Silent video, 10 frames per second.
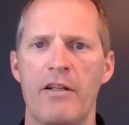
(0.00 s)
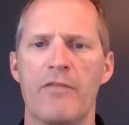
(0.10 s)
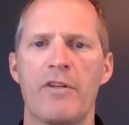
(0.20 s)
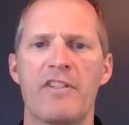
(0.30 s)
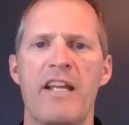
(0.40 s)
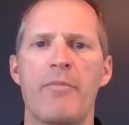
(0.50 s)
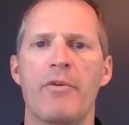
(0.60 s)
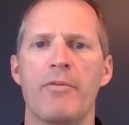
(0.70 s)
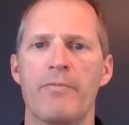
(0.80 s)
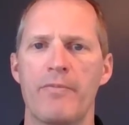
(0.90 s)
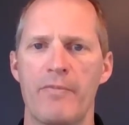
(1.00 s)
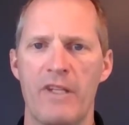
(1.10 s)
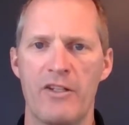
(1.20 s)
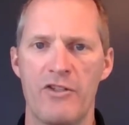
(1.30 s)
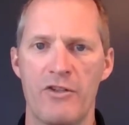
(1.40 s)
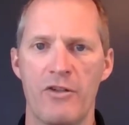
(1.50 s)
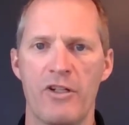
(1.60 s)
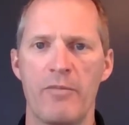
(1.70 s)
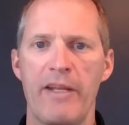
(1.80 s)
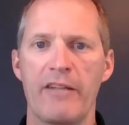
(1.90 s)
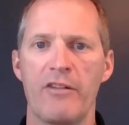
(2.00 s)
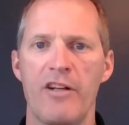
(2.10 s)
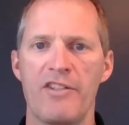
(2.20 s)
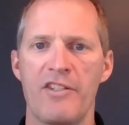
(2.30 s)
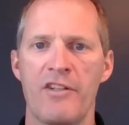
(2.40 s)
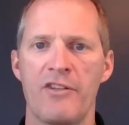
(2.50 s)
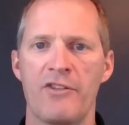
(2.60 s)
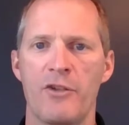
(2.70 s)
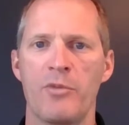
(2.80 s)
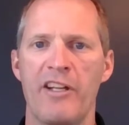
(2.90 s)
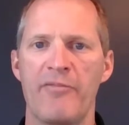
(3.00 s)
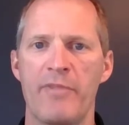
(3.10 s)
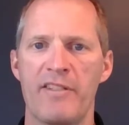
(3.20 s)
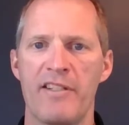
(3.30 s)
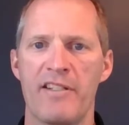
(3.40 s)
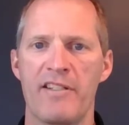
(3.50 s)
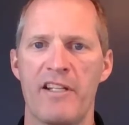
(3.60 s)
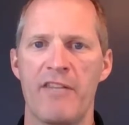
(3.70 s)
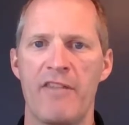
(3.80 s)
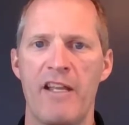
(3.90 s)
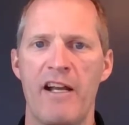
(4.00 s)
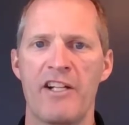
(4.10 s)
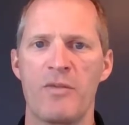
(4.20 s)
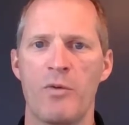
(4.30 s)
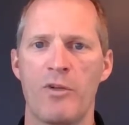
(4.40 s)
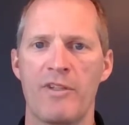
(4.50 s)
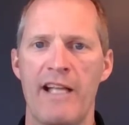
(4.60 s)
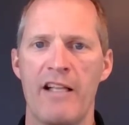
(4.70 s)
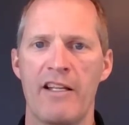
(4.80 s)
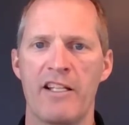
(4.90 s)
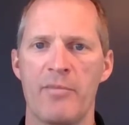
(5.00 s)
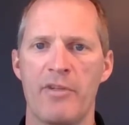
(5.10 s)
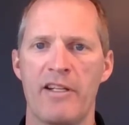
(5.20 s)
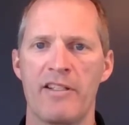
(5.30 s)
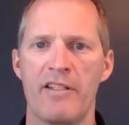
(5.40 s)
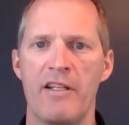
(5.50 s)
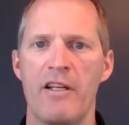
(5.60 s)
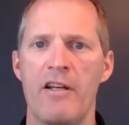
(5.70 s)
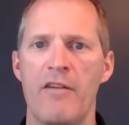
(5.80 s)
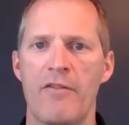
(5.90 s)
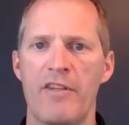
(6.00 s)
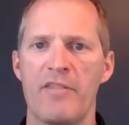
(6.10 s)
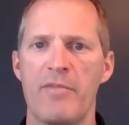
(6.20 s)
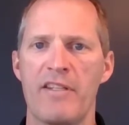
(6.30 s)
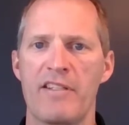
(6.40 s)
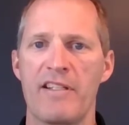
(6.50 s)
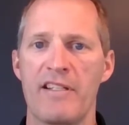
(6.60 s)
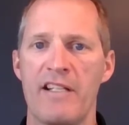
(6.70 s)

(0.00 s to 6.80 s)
For example, the insurer could make losses on term life business if the actual mortality experience for this business is